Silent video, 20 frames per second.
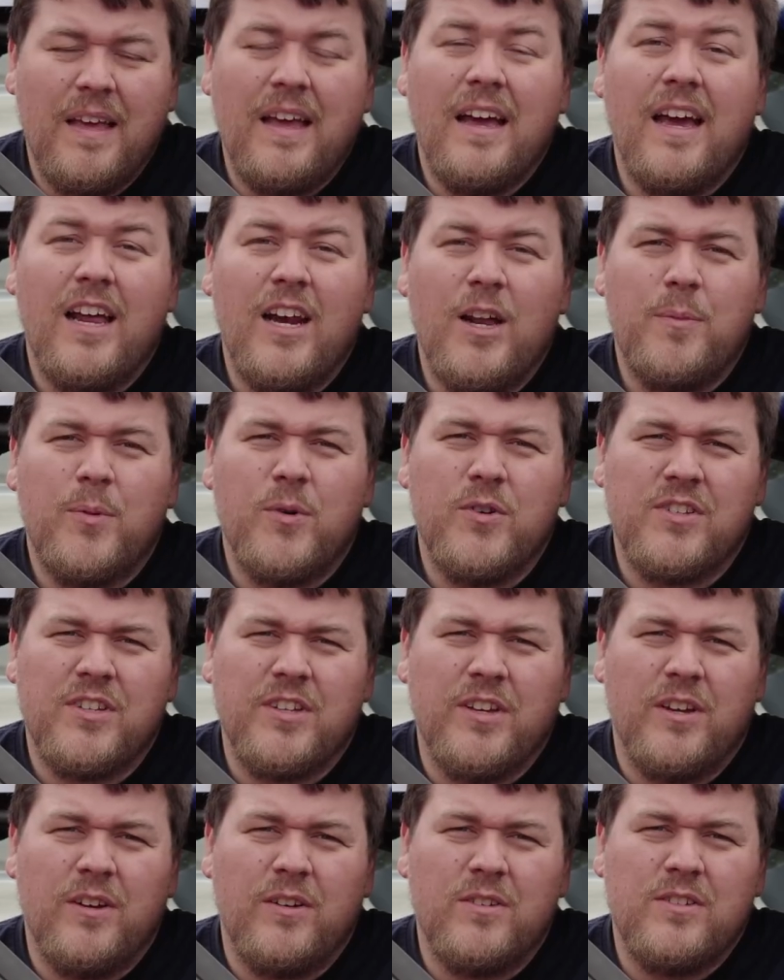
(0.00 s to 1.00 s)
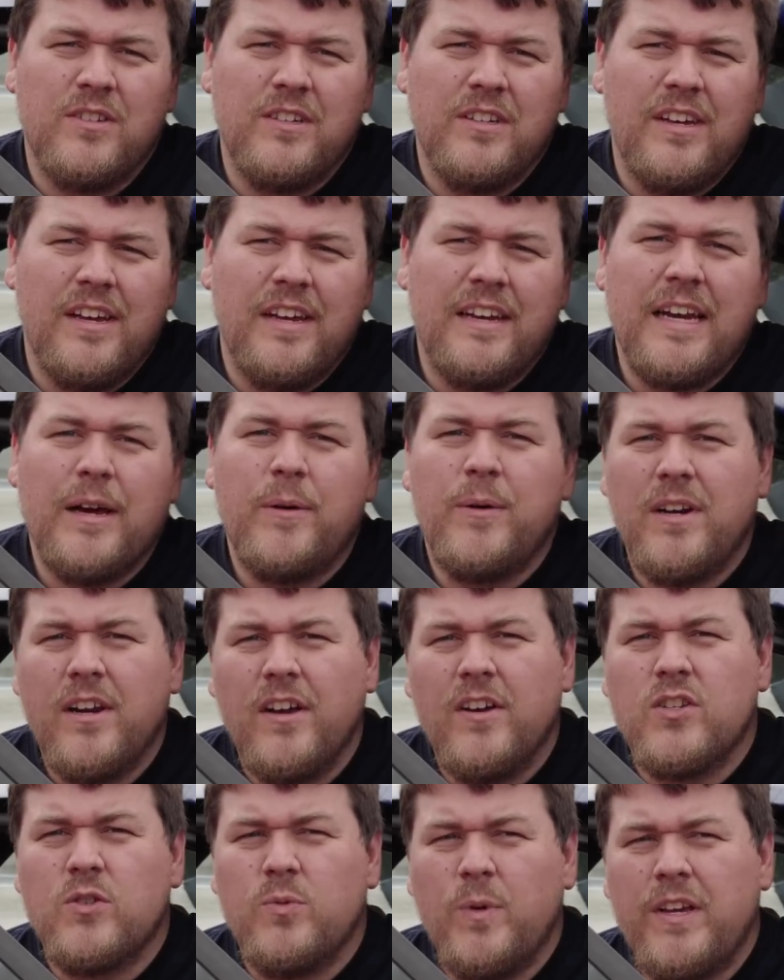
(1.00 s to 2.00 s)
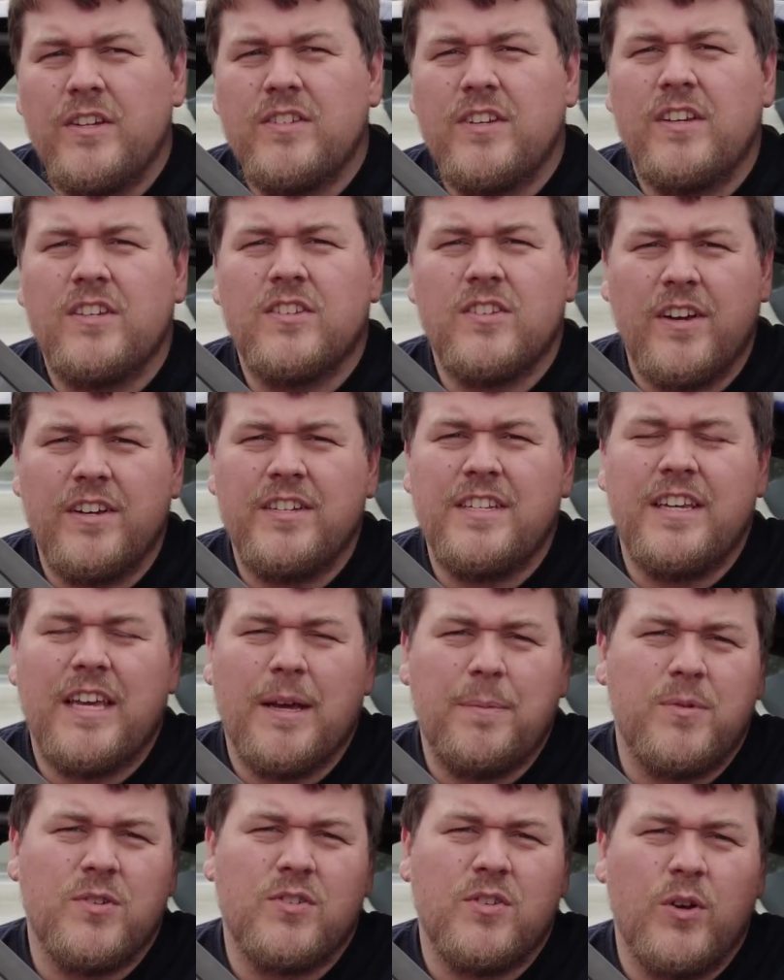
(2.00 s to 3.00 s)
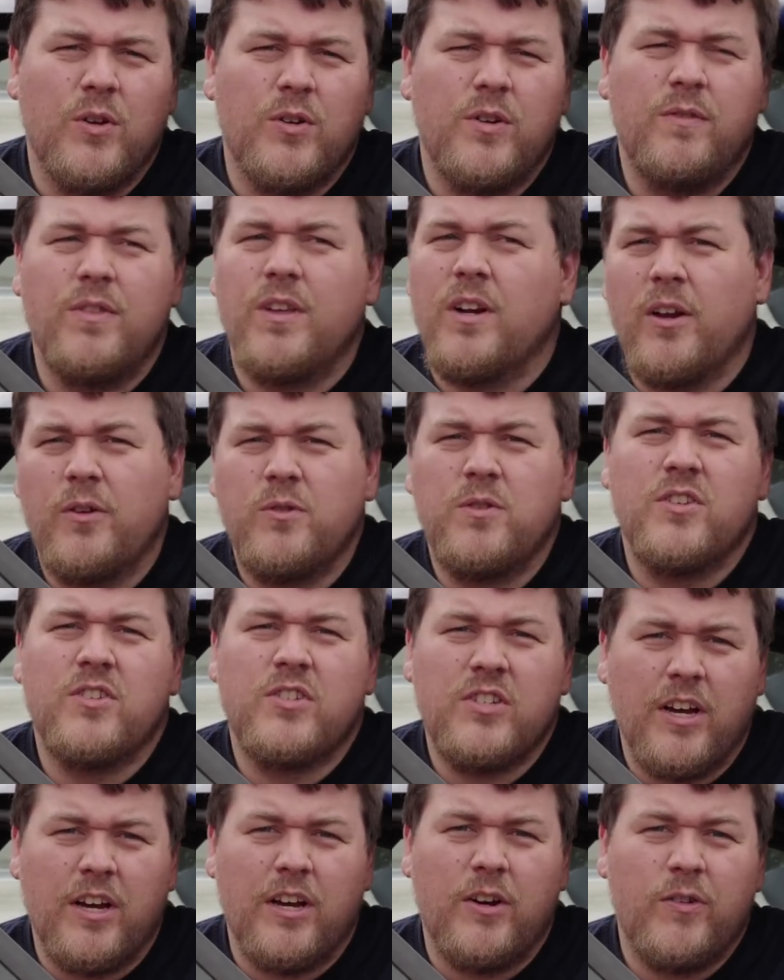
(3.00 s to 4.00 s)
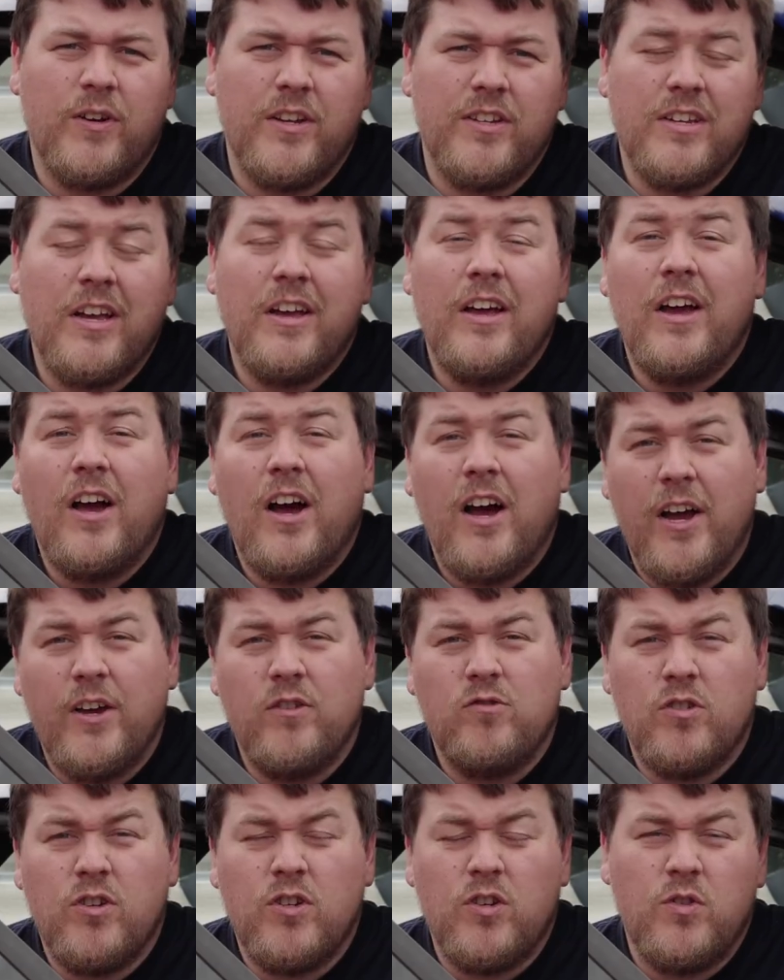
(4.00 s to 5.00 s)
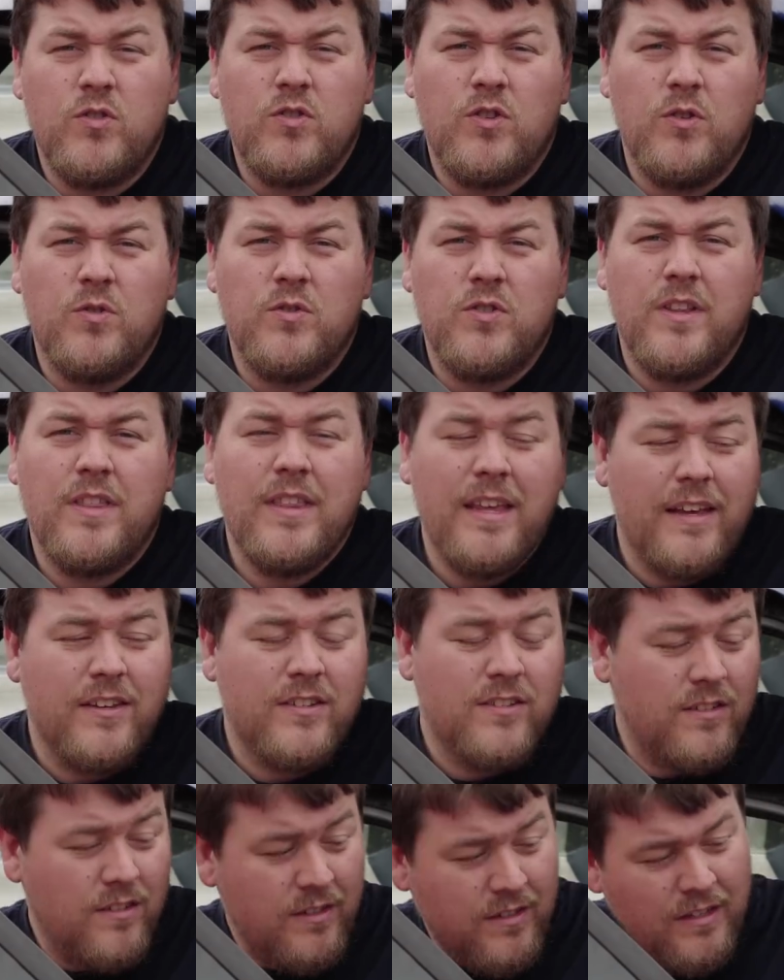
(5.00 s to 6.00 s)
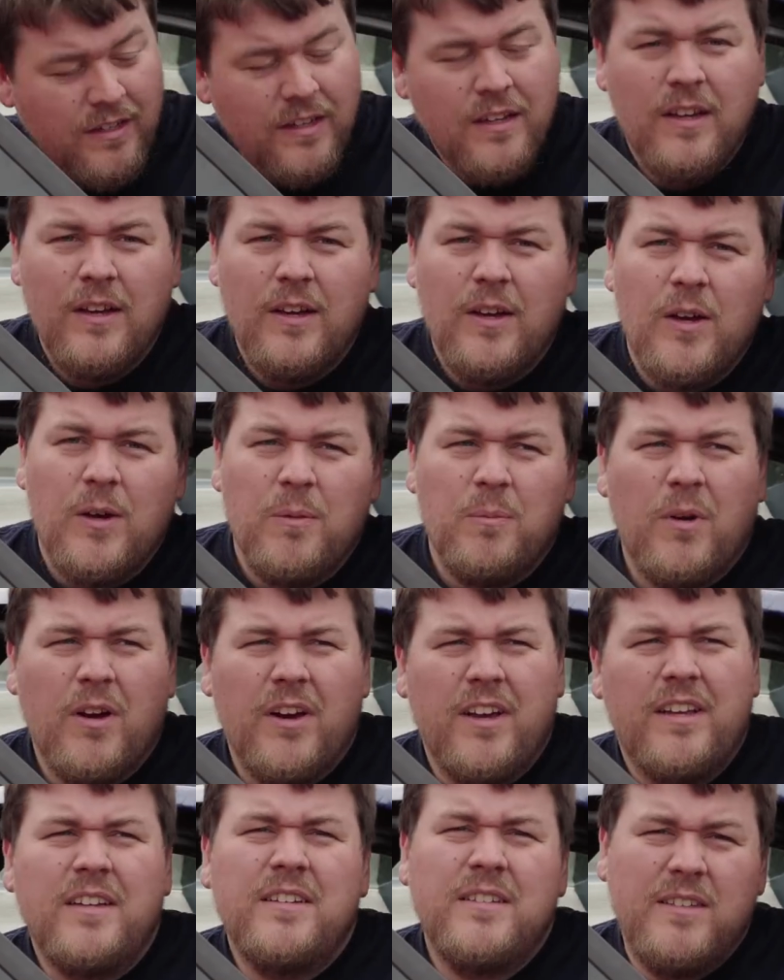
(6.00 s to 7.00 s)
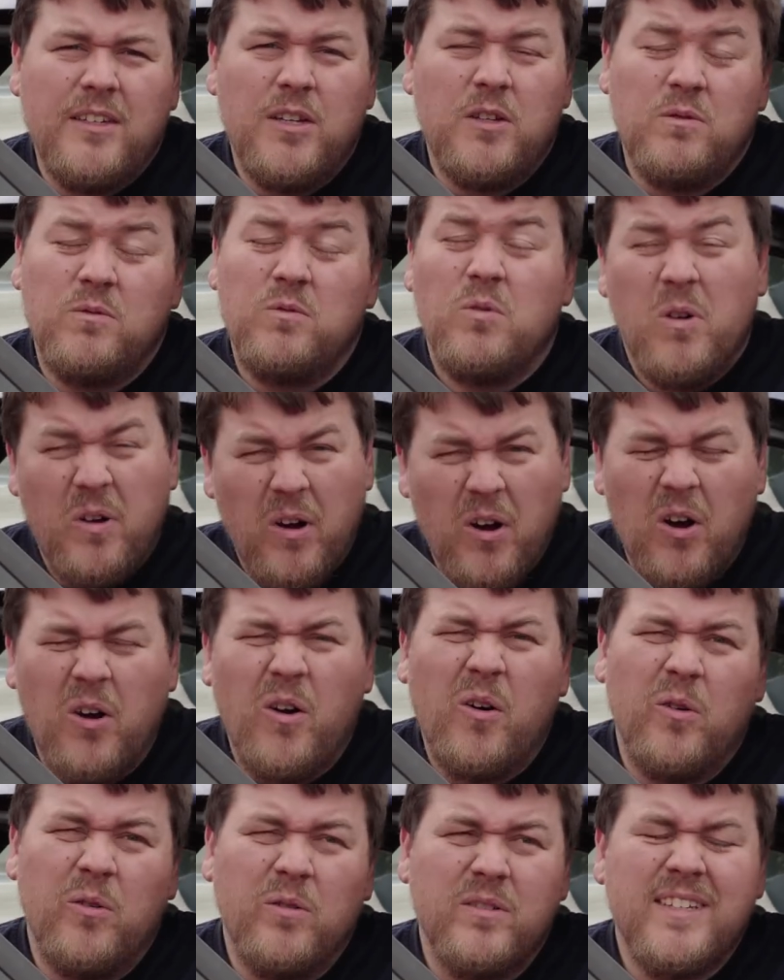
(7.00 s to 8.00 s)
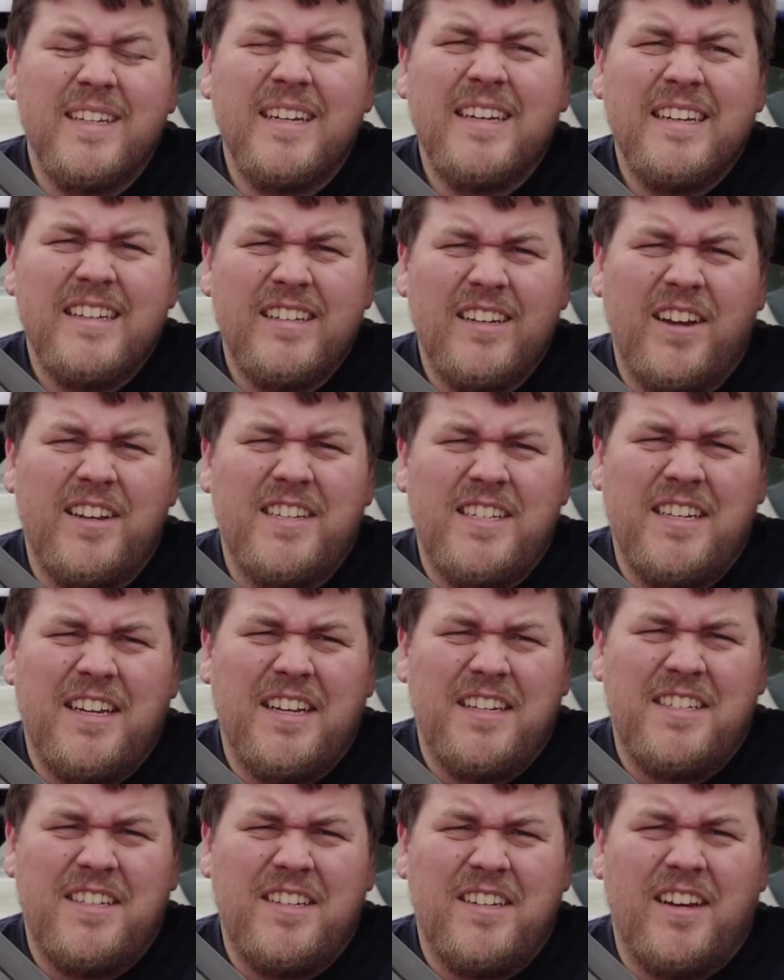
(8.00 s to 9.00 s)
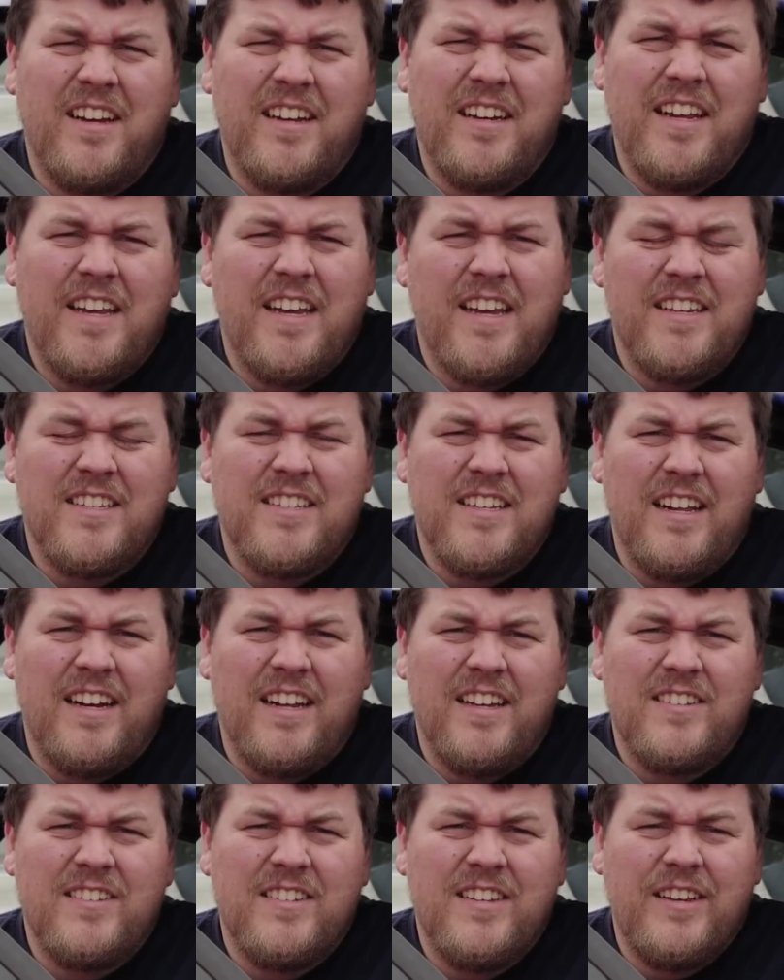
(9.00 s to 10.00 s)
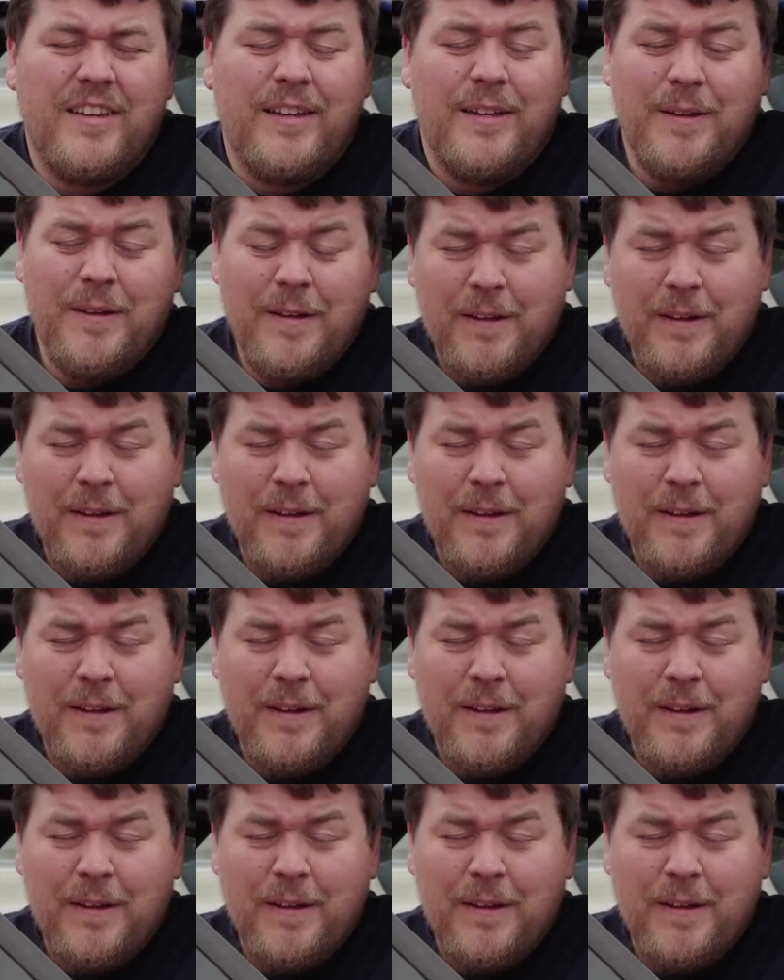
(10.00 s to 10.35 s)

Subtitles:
Hello boys and girls. Now in last week's exciting episode of the Lotus Diaries, I introduced you to this, my new old 1989 XLSC.